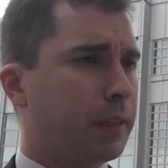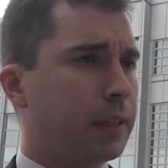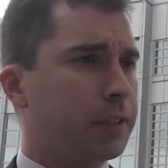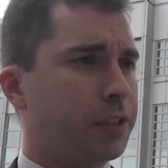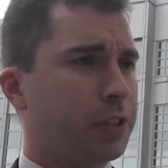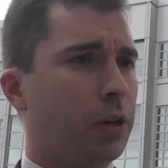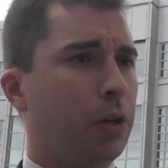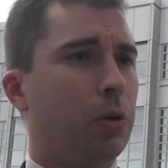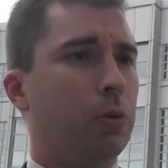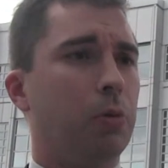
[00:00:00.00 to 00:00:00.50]

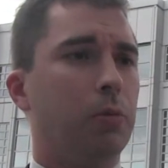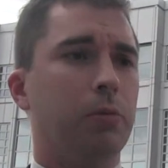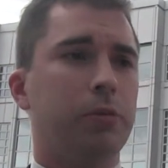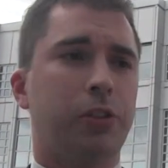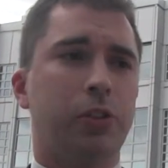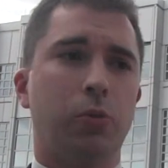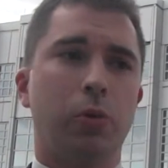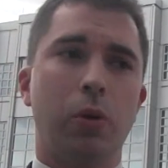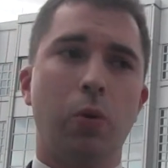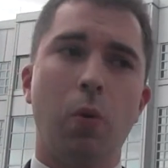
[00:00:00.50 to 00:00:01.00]

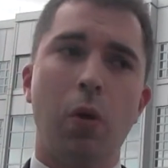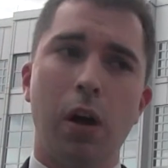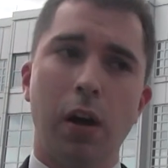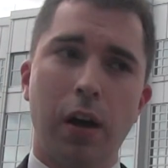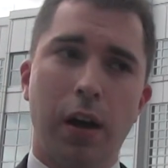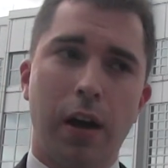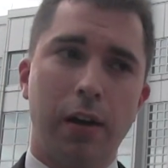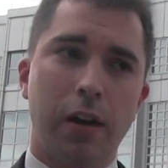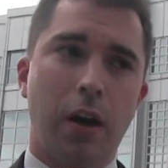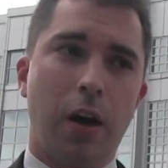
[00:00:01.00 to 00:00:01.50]
so we won
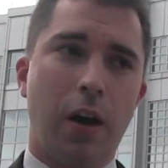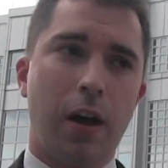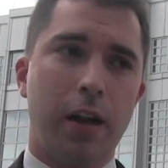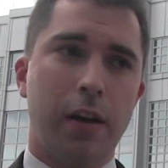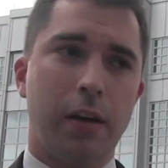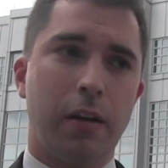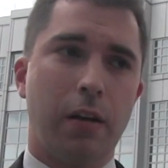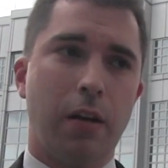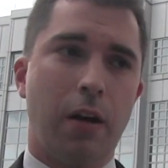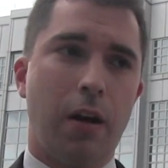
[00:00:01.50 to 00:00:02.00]

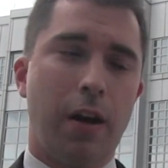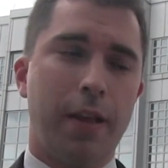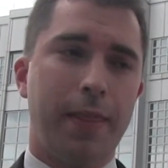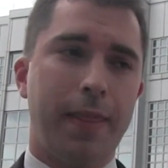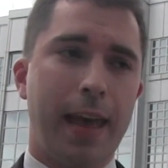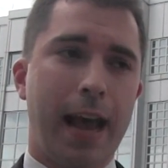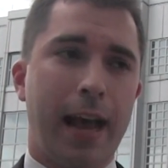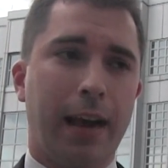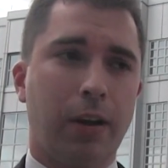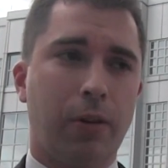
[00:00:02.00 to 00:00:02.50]
on
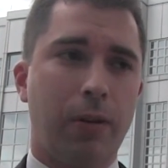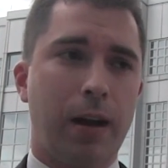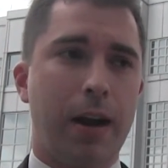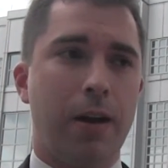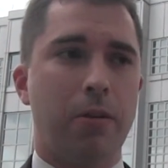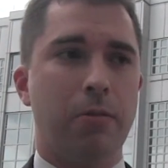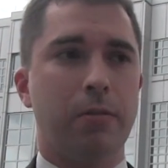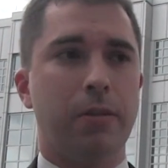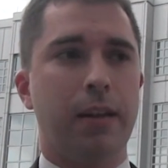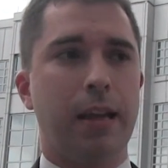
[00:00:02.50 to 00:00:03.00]
that
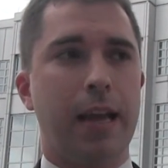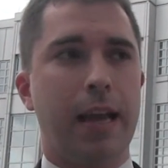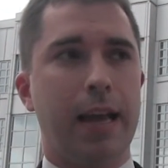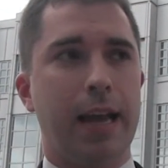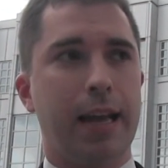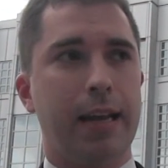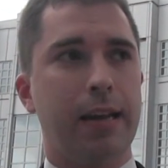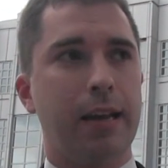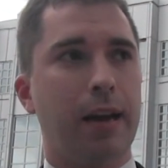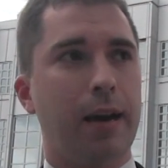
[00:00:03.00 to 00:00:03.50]
ground,
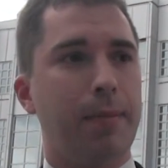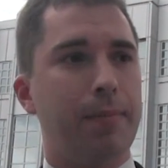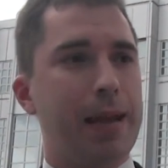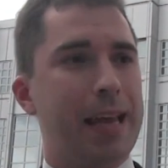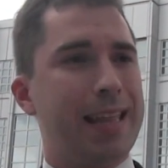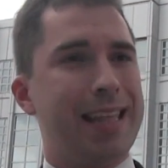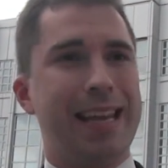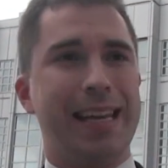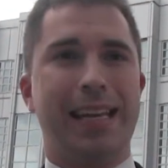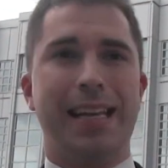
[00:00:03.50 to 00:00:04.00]

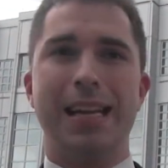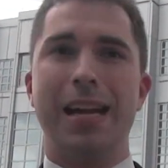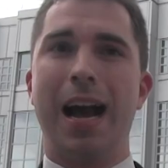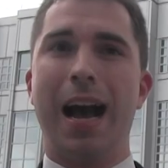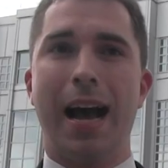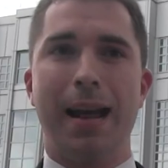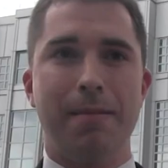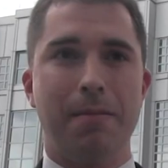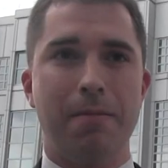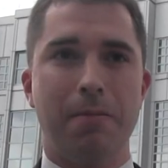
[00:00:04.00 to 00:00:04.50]
and they
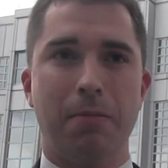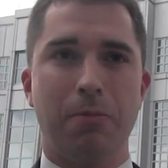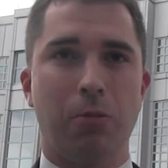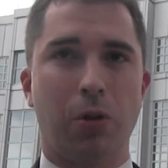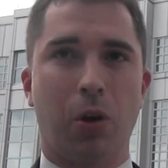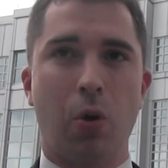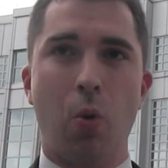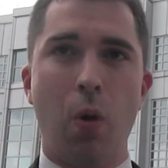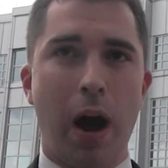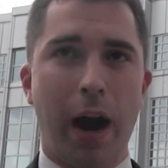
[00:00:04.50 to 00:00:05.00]
cannot
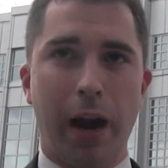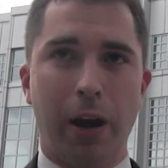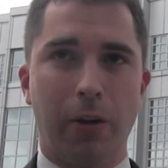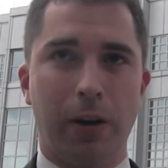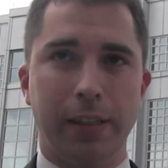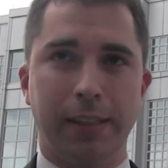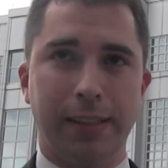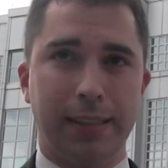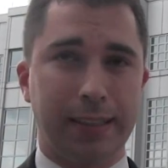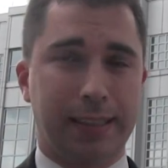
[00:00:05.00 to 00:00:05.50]
require
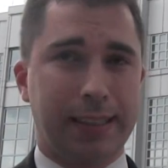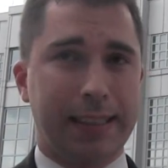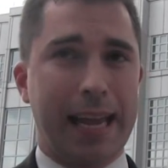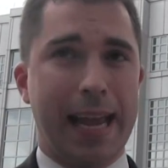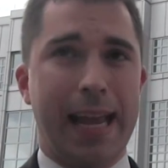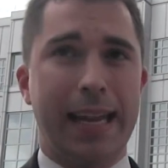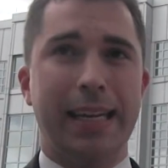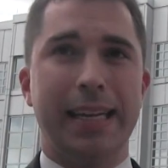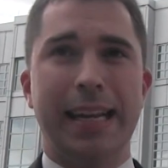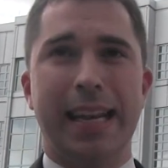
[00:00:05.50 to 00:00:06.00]
us to
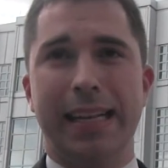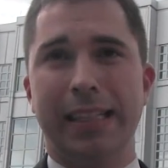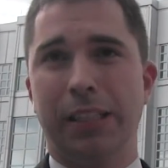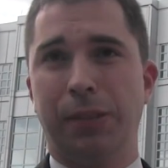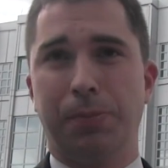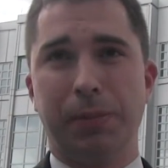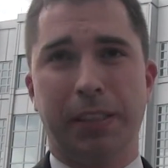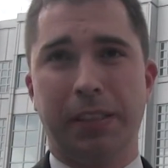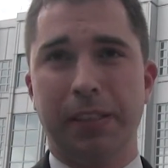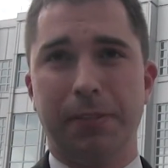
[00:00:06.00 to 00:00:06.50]
stand in any
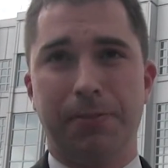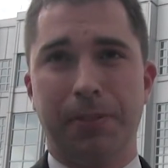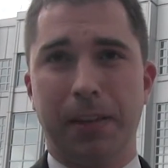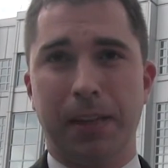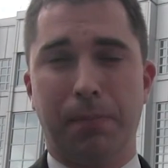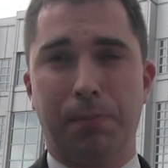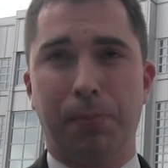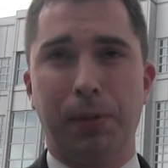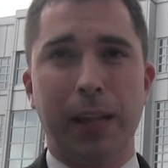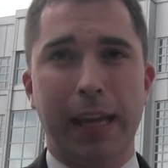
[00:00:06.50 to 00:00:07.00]

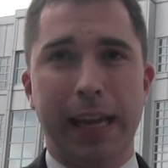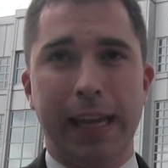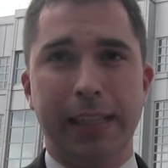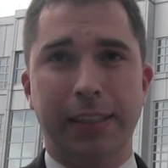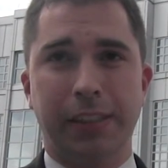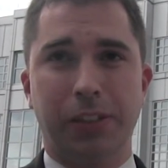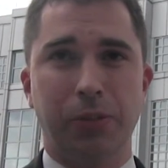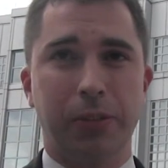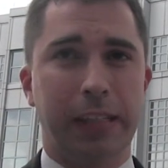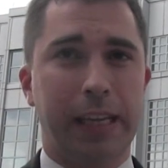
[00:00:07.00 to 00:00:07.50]
specific
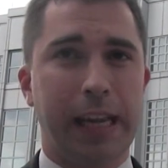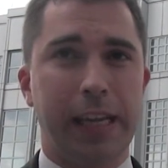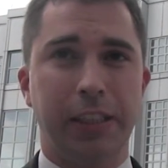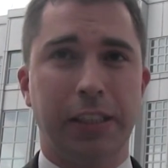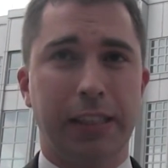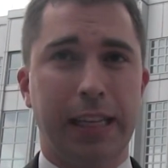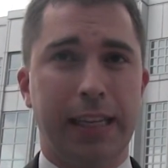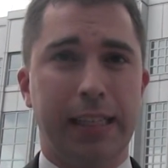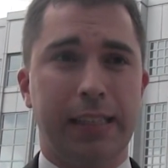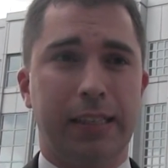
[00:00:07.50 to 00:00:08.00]
place to engage
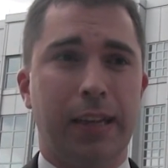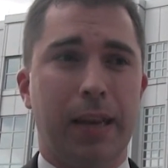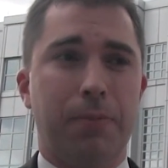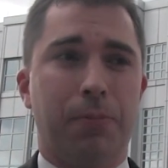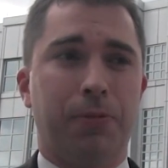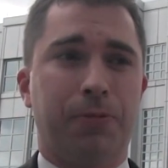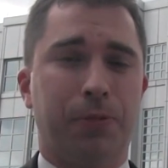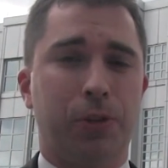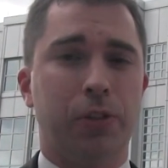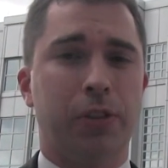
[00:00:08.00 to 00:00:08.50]
in any type
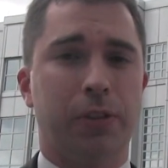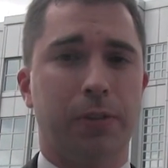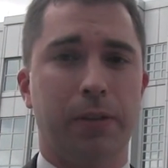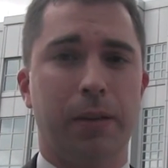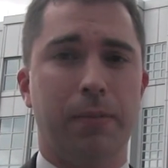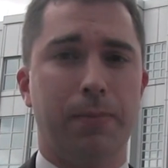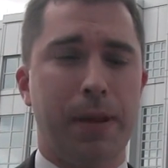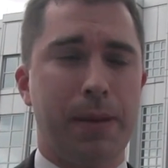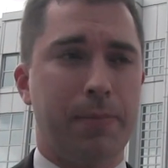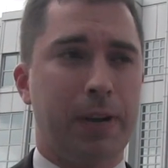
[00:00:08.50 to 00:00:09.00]
of First
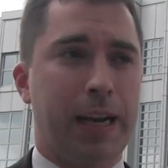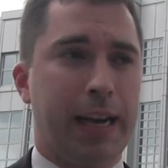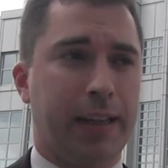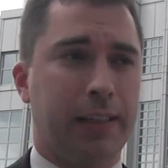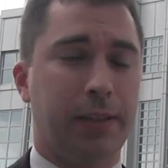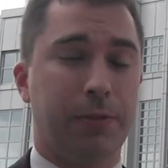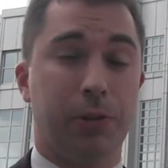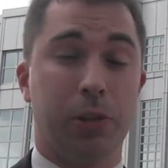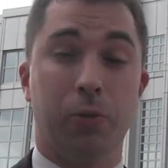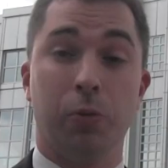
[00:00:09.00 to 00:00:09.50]
Amendment
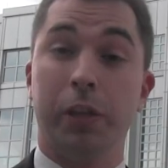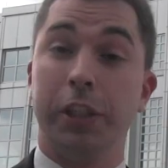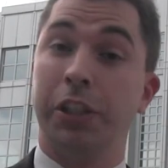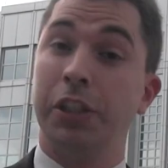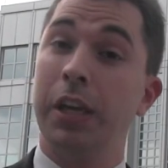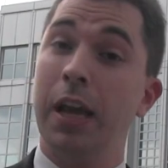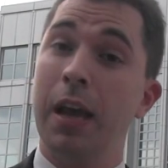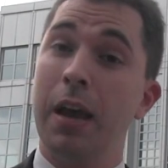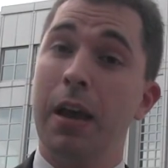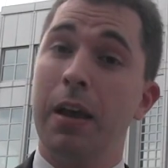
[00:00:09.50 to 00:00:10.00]
activity,
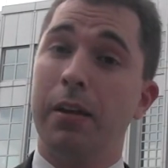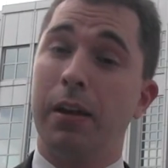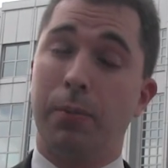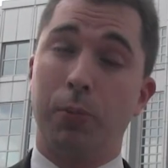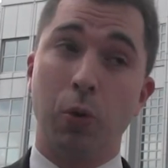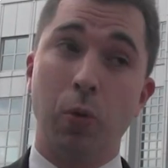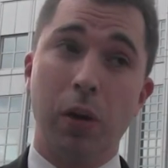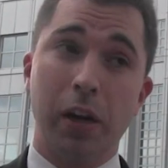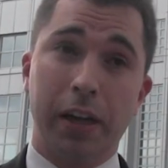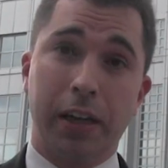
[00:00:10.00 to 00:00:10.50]
which,
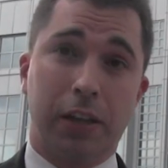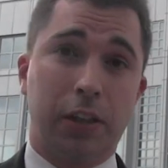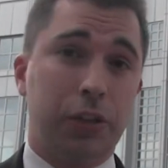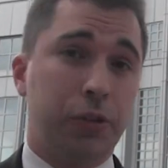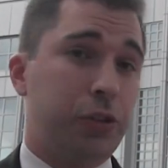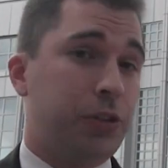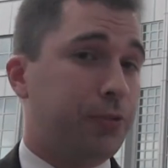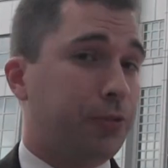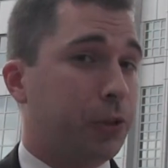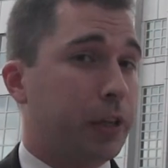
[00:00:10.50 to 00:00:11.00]
number one,
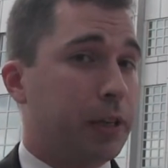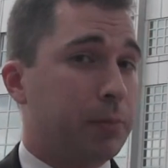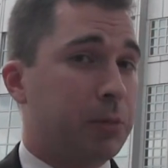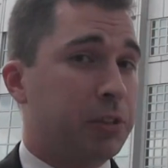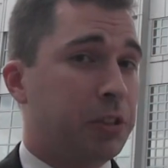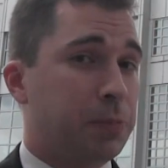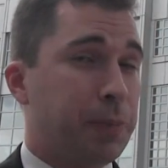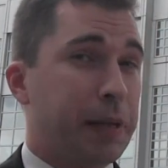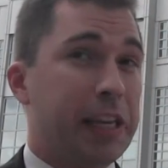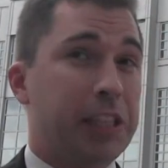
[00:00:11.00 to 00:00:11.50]
includes freedom
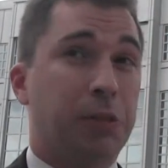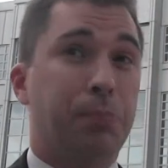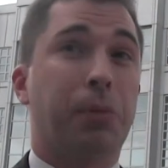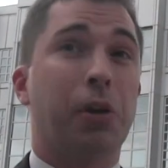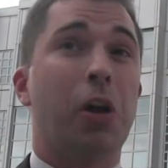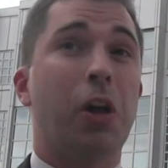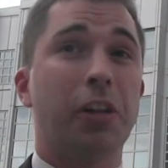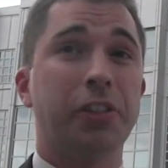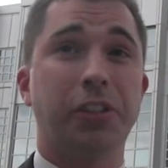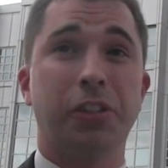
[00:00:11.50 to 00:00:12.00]
of speech,
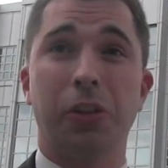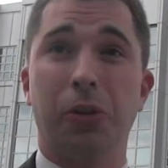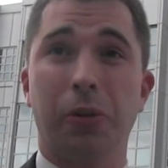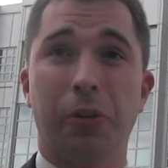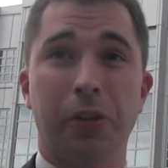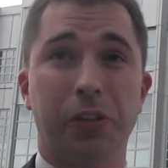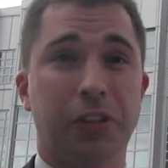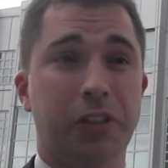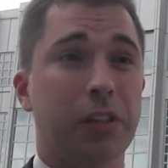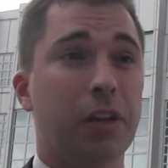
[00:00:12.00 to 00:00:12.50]
but also
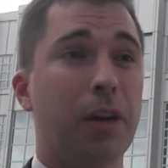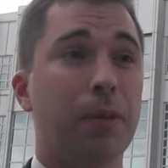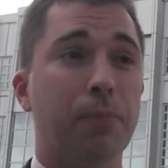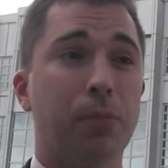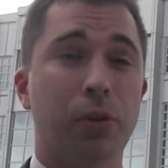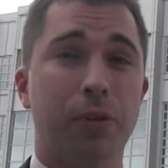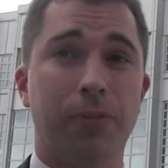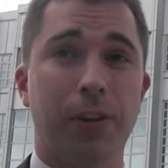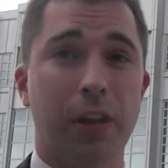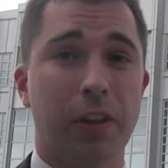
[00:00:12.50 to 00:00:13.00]
there's a
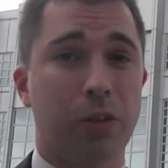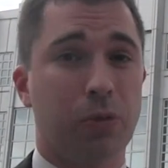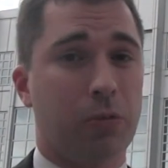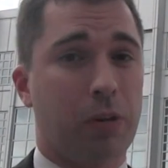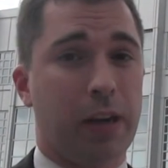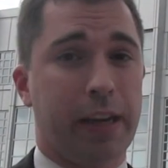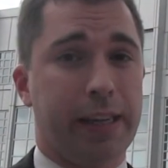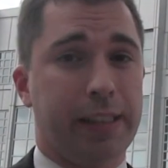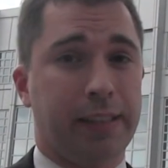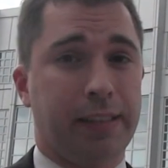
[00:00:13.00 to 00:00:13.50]
number of other
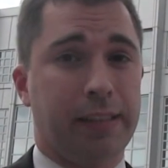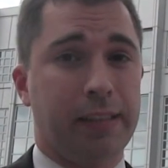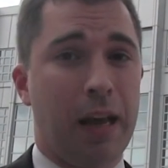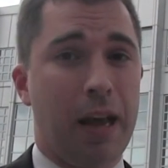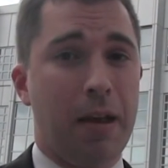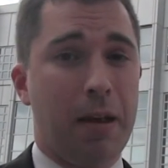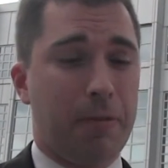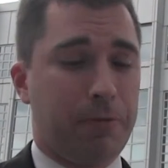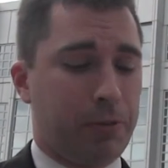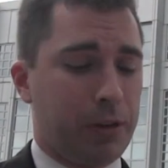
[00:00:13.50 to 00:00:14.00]
rights:
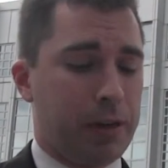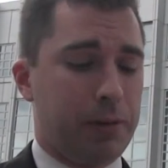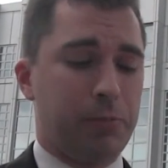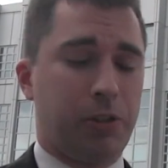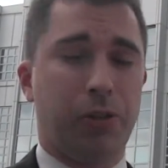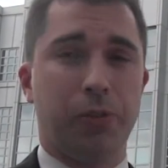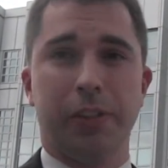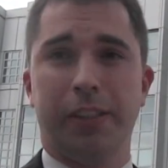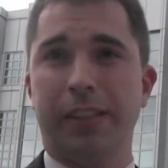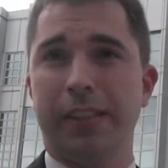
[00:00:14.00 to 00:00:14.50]
freedom
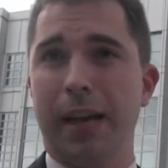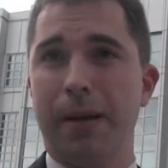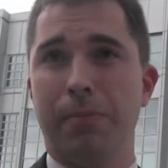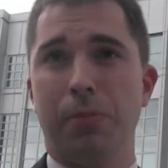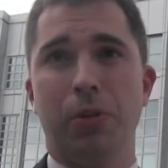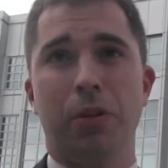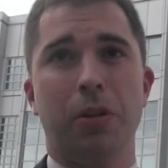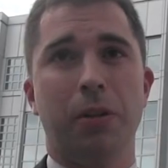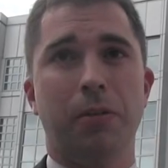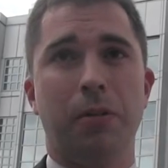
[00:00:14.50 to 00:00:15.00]
to
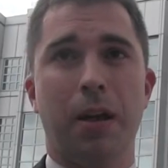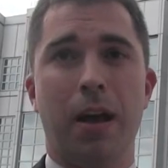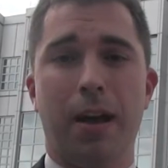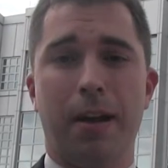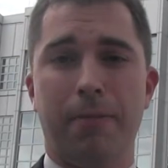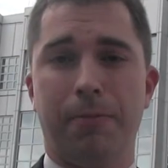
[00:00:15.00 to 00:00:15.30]
assemble,